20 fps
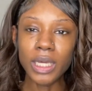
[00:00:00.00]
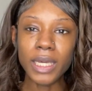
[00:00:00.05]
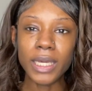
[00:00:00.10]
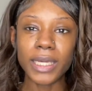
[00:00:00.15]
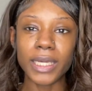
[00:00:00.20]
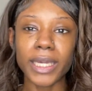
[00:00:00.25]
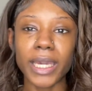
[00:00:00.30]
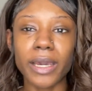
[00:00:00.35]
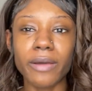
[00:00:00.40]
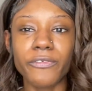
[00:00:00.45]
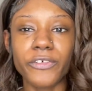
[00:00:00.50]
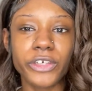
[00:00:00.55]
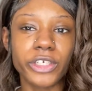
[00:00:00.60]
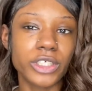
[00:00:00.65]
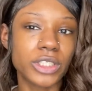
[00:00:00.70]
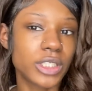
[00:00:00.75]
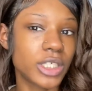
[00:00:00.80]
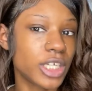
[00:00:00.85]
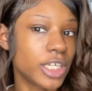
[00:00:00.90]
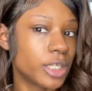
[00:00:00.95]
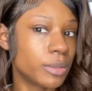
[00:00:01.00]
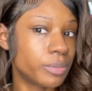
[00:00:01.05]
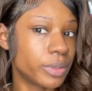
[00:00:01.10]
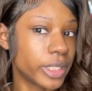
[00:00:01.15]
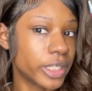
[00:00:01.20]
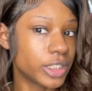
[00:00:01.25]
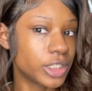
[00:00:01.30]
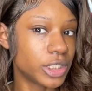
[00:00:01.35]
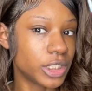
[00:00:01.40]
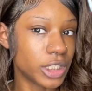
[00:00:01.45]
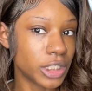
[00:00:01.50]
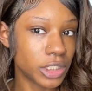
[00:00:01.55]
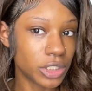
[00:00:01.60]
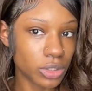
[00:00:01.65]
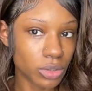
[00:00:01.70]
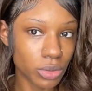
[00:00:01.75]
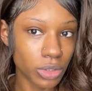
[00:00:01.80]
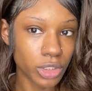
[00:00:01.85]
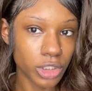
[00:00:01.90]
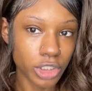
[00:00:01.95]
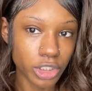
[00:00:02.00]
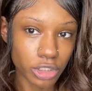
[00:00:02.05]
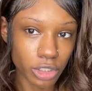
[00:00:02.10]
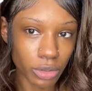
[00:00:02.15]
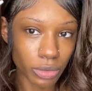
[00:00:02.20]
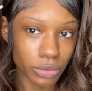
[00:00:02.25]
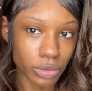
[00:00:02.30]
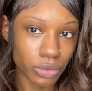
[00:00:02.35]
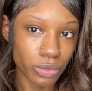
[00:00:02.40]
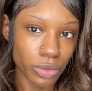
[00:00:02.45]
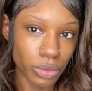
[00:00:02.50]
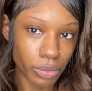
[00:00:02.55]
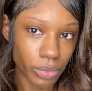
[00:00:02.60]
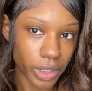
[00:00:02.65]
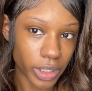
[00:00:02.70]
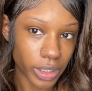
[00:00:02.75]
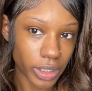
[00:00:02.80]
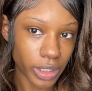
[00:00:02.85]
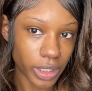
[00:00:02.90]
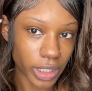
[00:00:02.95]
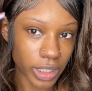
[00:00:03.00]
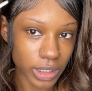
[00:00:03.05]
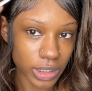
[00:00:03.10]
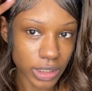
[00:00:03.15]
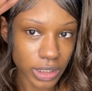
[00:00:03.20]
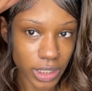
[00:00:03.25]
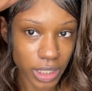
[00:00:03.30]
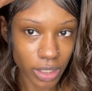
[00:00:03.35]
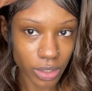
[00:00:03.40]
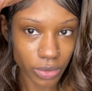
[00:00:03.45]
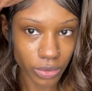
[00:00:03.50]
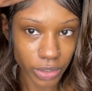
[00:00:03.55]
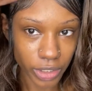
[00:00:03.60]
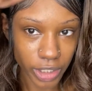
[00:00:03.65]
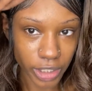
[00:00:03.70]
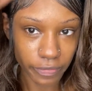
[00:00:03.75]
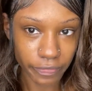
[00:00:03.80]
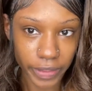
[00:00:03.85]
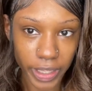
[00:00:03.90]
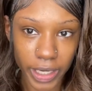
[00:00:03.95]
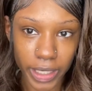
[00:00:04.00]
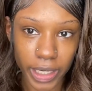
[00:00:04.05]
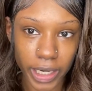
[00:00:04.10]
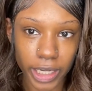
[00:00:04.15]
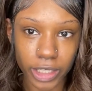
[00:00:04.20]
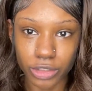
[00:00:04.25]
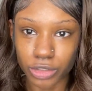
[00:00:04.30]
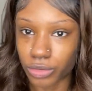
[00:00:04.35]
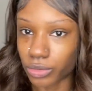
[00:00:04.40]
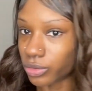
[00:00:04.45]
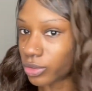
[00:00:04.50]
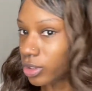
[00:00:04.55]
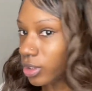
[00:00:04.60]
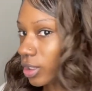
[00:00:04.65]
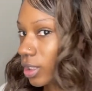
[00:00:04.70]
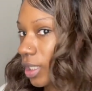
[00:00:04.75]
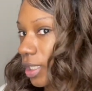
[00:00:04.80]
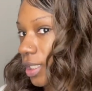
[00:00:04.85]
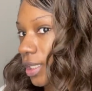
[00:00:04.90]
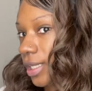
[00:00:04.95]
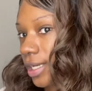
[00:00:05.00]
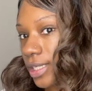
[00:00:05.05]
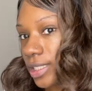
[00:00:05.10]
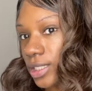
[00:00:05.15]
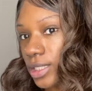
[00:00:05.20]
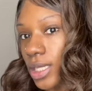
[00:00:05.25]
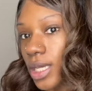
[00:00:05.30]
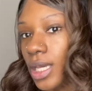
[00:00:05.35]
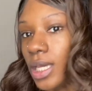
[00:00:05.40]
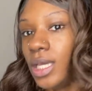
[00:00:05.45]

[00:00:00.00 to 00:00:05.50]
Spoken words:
cap for your skin complexion, it's going to show through the wig and it's not going to give that natural look, and that's